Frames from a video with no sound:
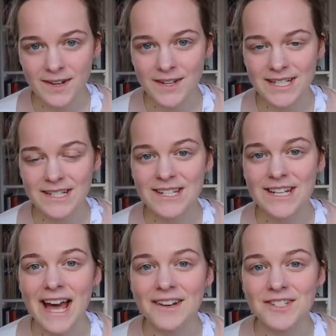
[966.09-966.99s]

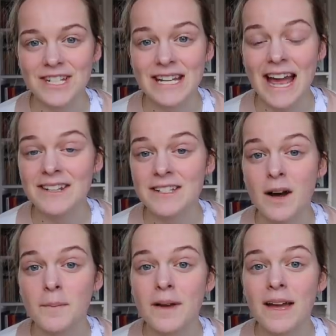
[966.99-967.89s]
Huntington and she ended
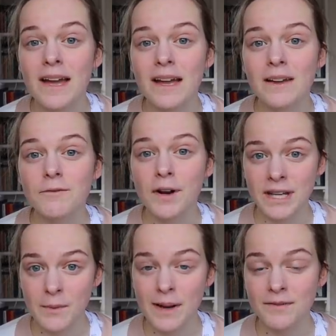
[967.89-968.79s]
up
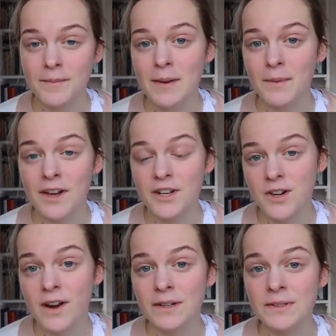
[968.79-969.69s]
running away from him with her
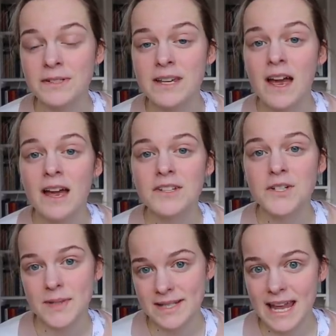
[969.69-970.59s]
child
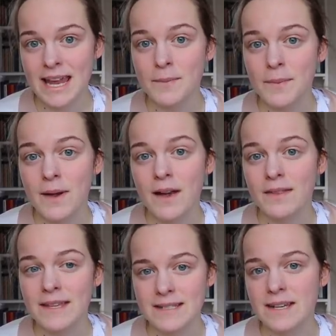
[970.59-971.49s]
to escape
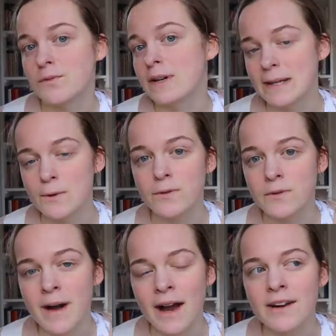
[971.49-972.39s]
this like really
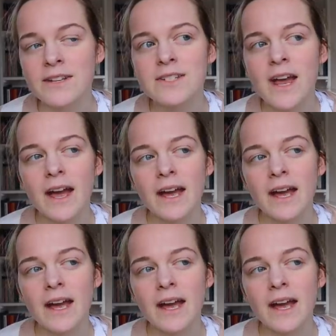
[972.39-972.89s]
awful marriage.